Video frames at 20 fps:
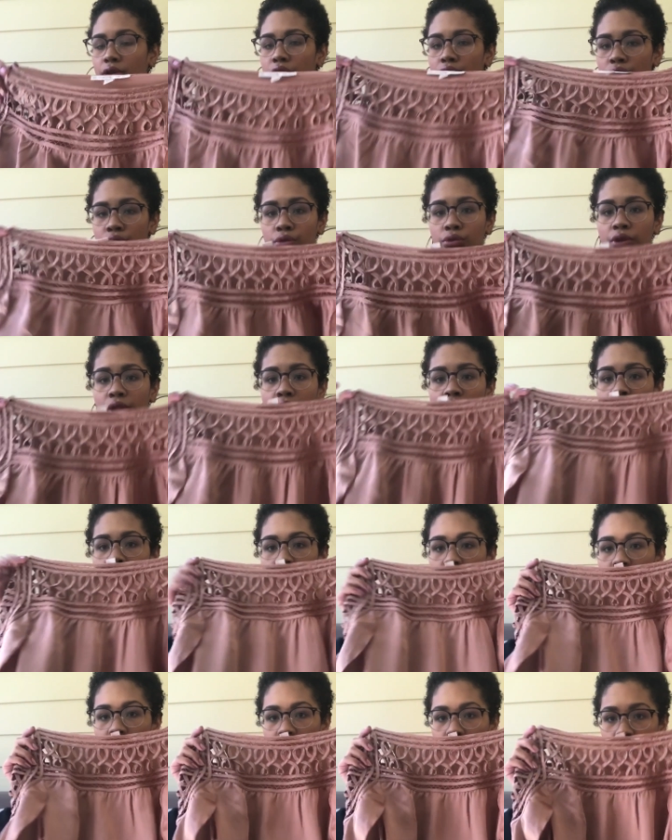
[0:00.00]
truly
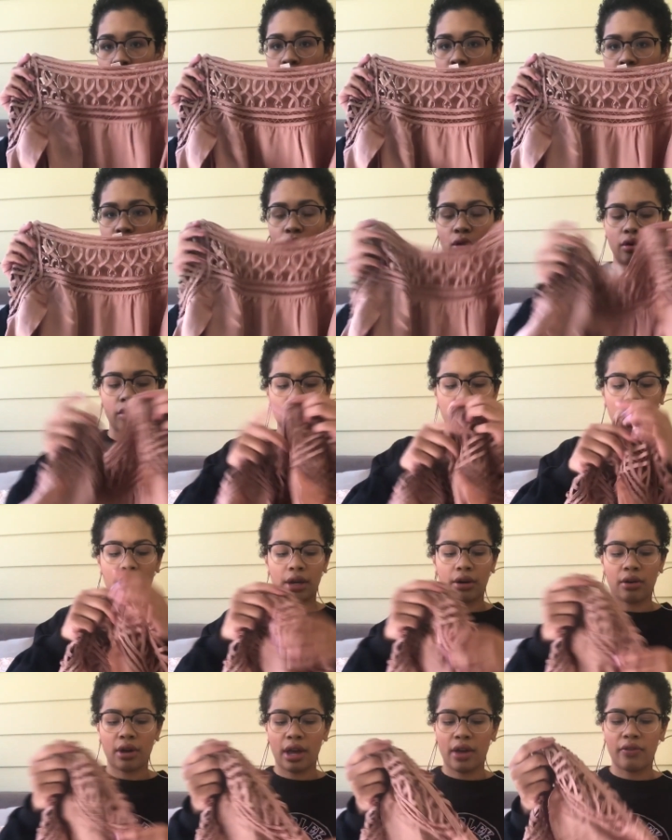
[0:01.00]
rose gold.
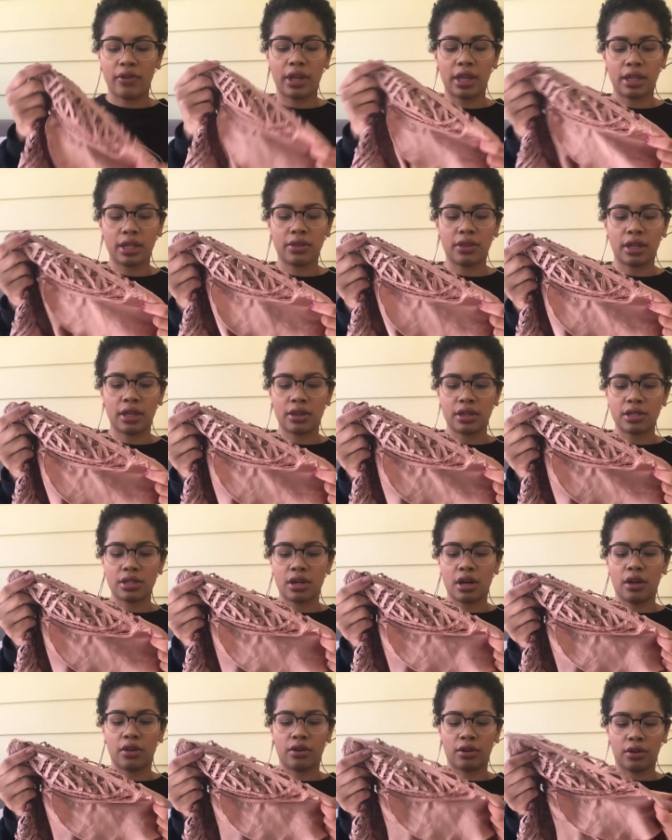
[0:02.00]
I don't have anything this
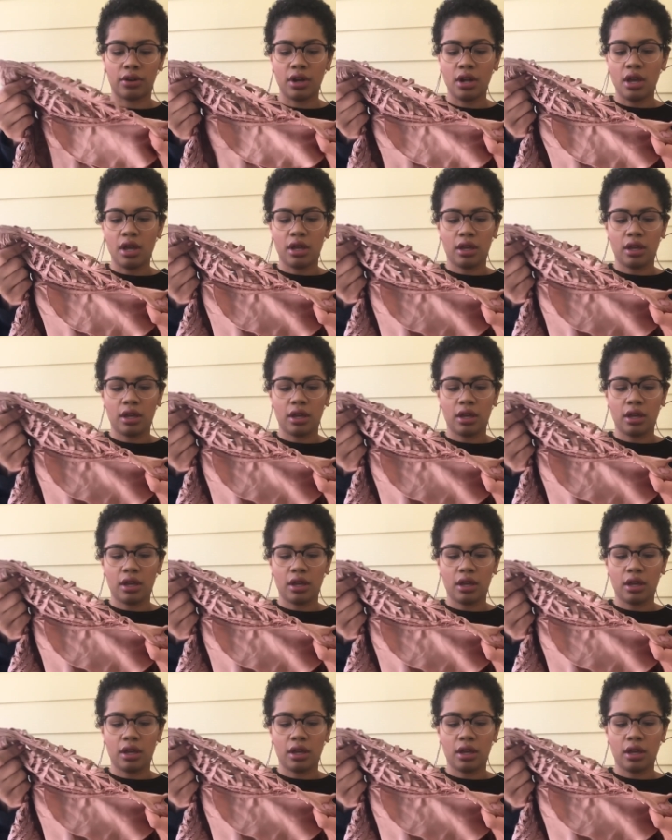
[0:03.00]
color,